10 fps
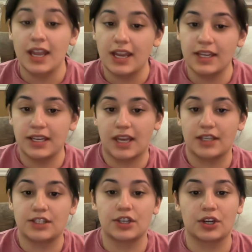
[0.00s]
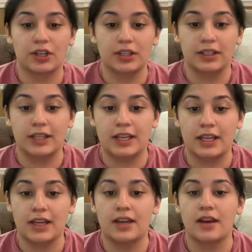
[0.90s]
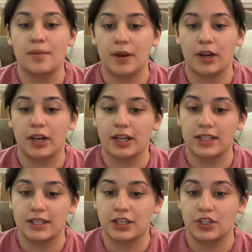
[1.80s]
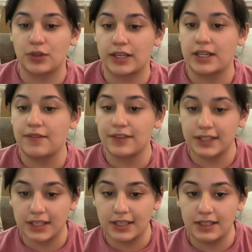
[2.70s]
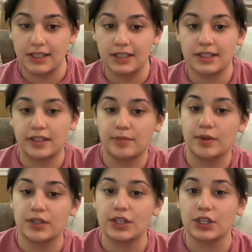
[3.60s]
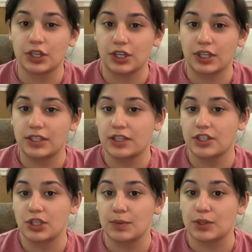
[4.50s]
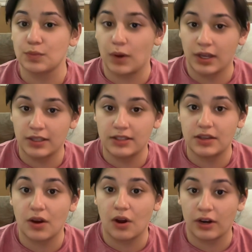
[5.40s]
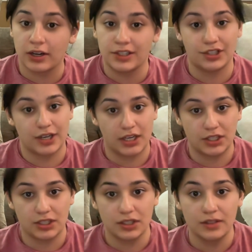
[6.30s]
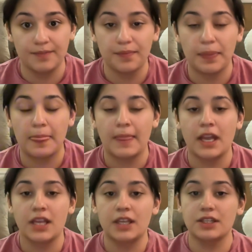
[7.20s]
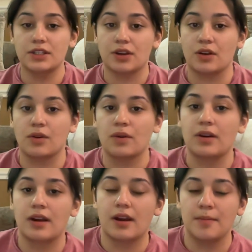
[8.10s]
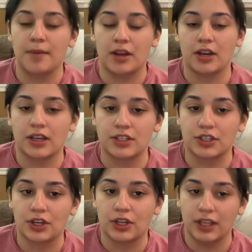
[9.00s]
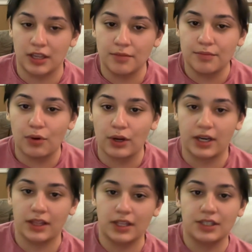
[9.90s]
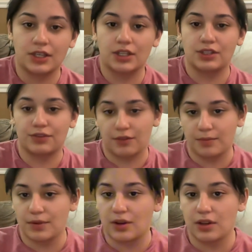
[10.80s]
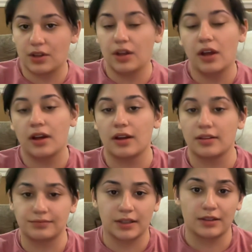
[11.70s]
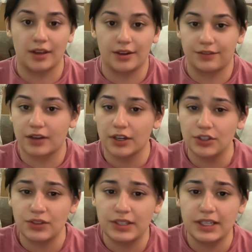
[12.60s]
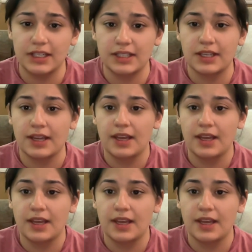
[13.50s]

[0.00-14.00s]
And yes, currently America is in a trade deficit, since most of the goods consumers want are international. So America is currently importing these goods from a lot of countries,